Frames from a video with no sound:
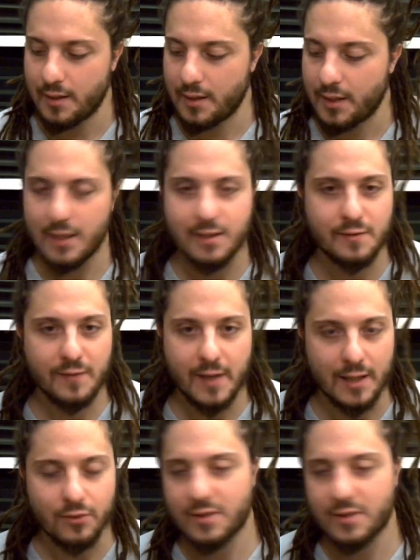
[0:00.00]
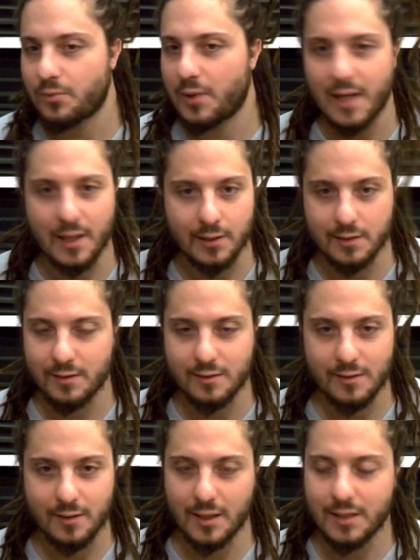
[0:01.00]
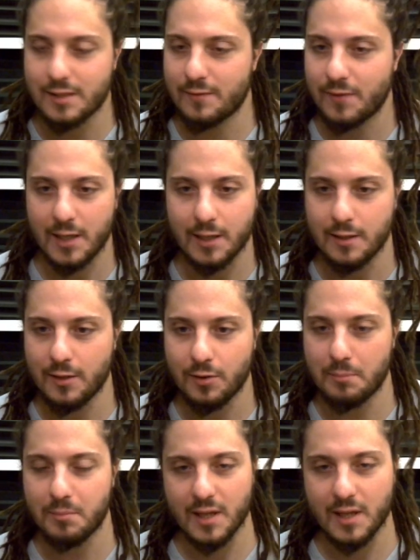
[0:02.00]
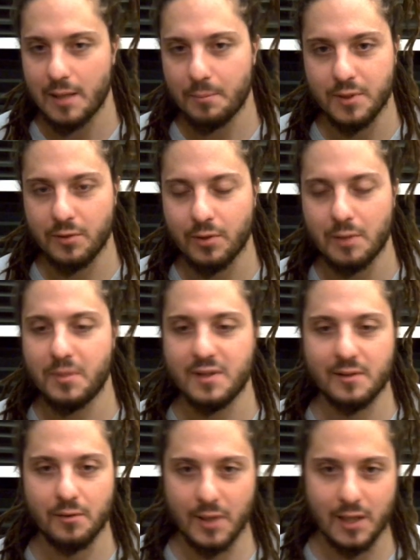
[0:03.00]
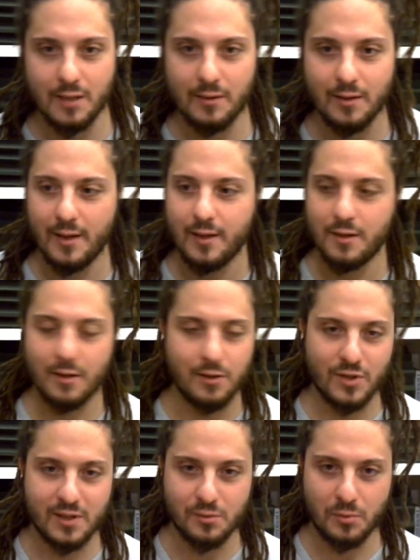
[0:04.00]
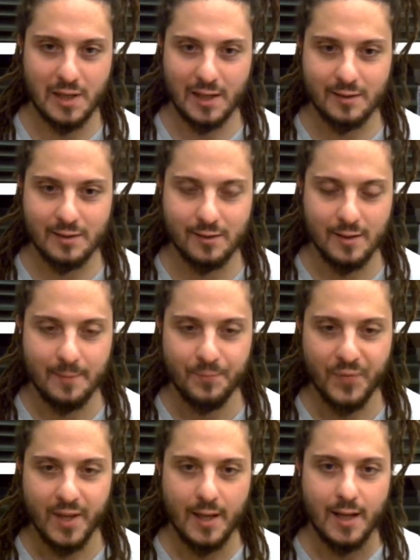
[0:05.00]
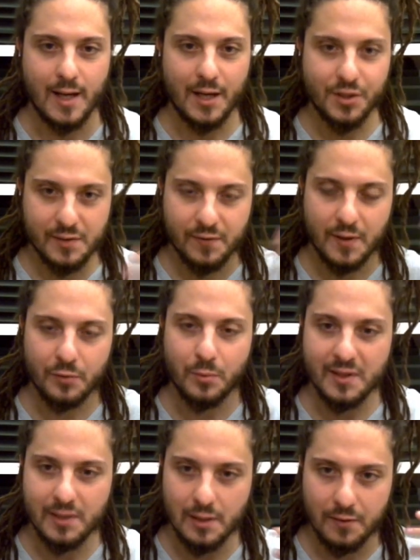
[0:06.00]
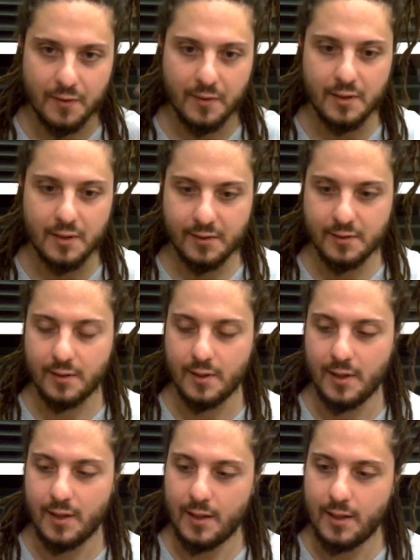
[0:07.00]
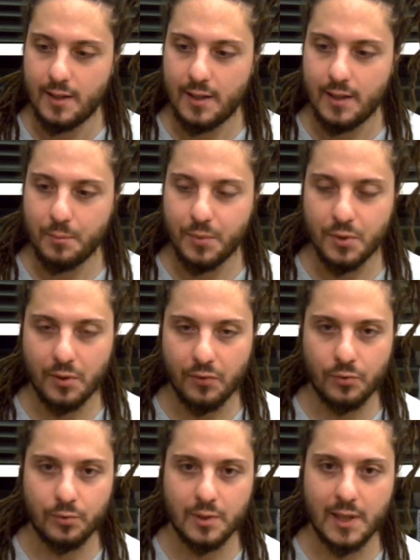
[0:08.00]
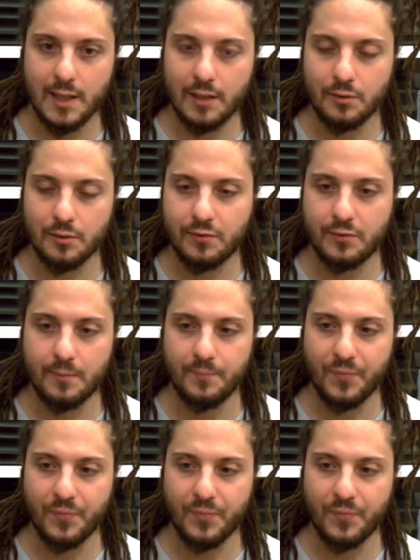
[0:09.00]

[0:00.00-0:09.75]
it's fine, just relax. It's fine, you can be happy, you can be serene, you can just relax. I just found myself in this beautiful kind of,